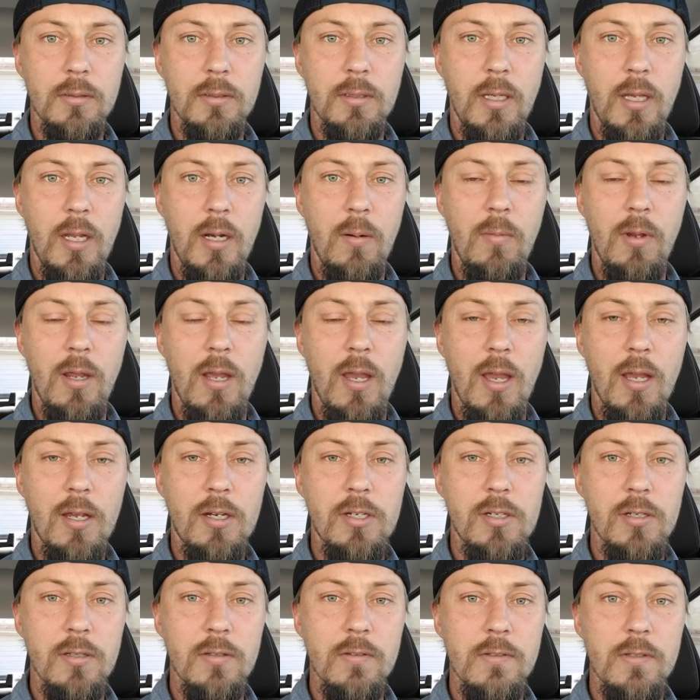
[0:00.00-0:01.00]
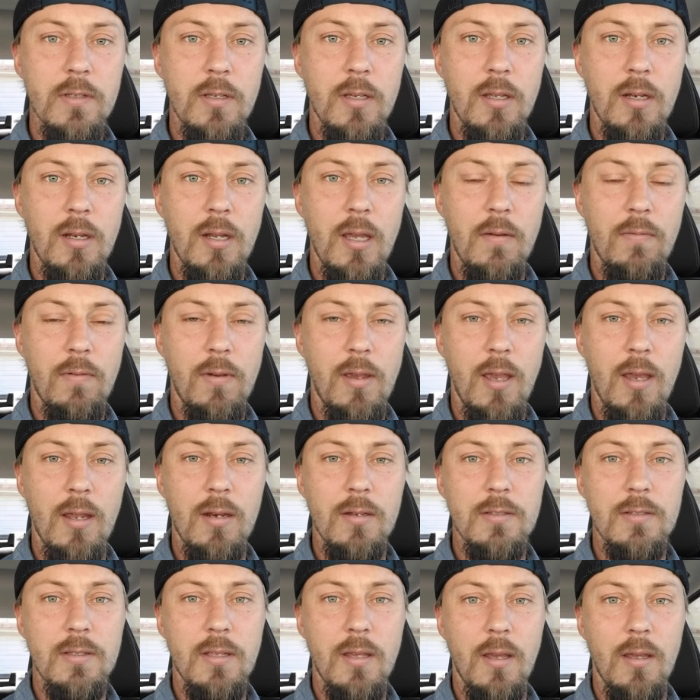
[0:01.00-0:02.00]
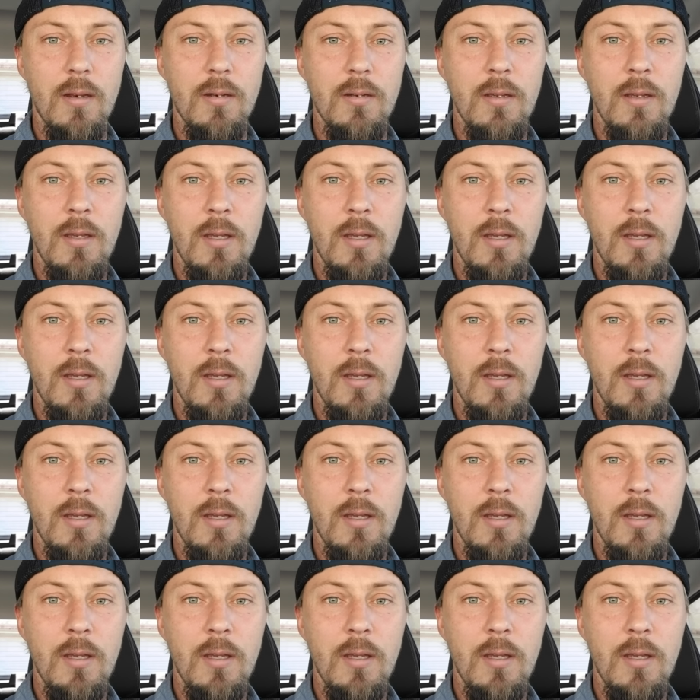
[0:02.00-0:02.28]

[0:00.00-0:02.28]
enemy actions in Afghanistan.